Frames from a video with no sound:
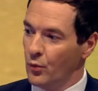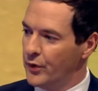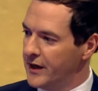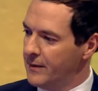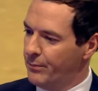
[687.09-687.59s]
We
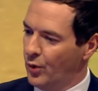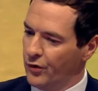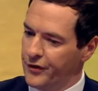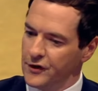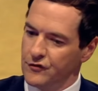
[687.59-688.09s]

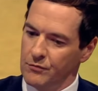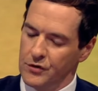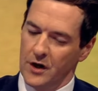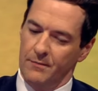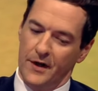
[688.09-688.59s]
import things from
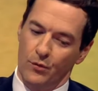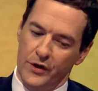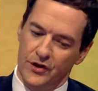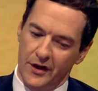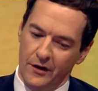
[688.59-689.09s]
Germany.
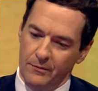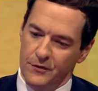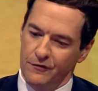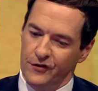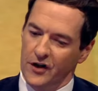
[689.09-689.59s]
We sell them
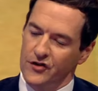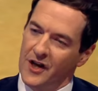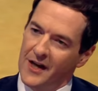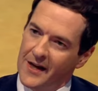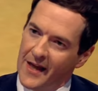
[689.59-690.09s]
to France.
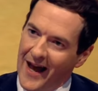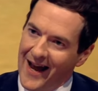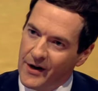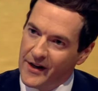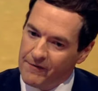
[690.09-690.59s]

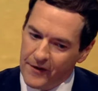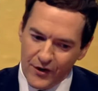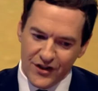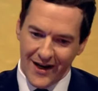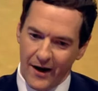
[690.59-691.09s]
And if there are
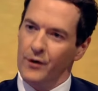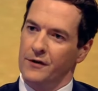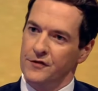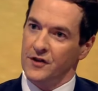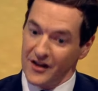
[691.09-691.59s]

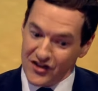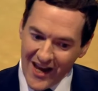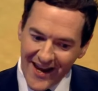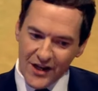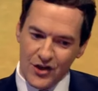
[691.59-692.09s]
tariffs, a
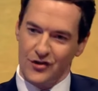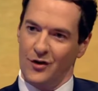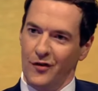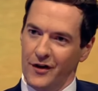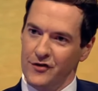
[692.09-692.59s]
tax
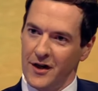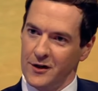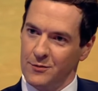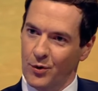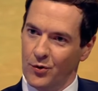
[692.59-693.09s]
on those
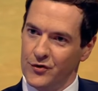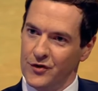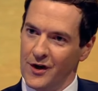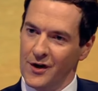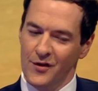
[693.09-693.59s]
exports,
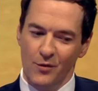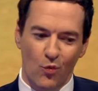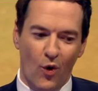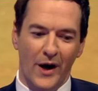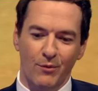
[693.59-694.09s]
then
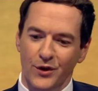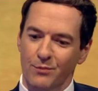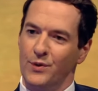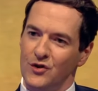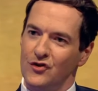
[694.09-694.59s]
why would the
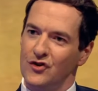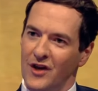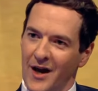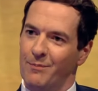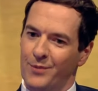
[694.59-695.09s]
business
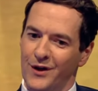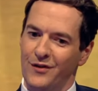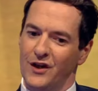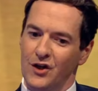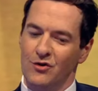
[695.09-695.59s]
happen in
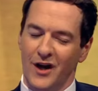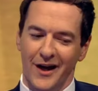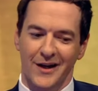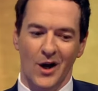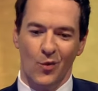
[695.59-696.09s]
the
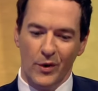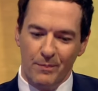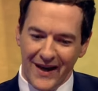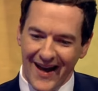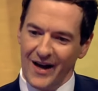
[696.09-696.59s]
UK? We'd
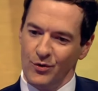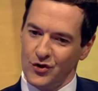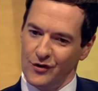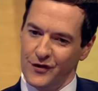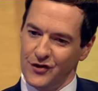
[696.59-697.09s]
be out
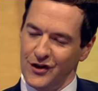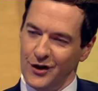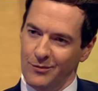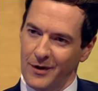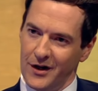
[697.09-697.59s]
of the
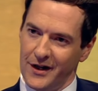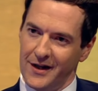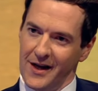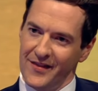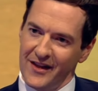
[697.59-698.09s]
single market.
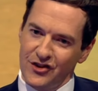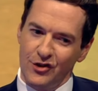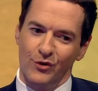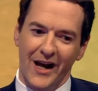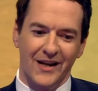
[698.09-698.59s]
That's
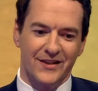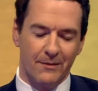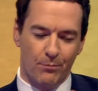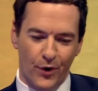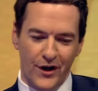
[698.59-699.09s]
the reality.
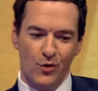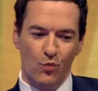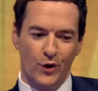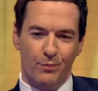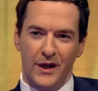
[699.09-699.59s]
Britain
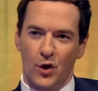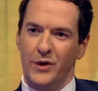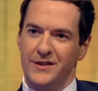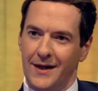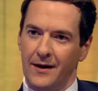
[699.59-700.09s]
would be
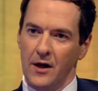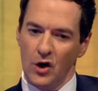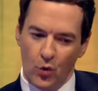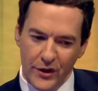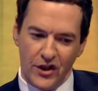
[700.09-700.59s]
quitting,
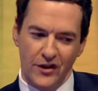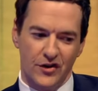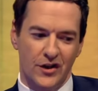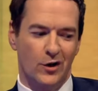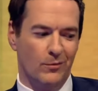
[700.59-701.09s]
the, quitting the
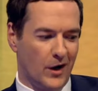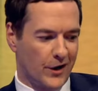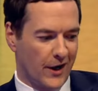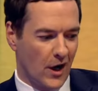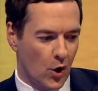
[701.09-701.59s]
single
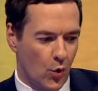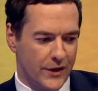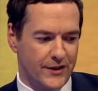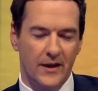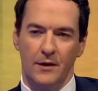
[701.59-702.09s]
market
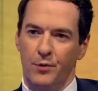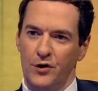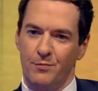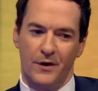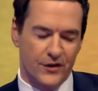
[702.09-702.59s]
quitting the
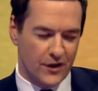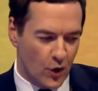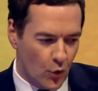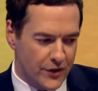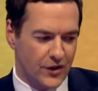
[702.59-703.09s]
prosperity,
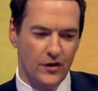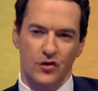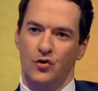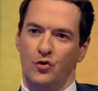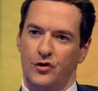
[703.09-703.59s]
quitting the
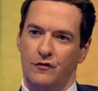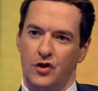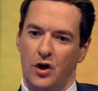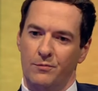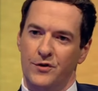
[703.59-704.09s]
source All of right.
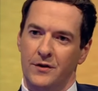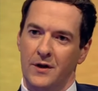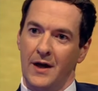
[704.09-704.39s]
jobs.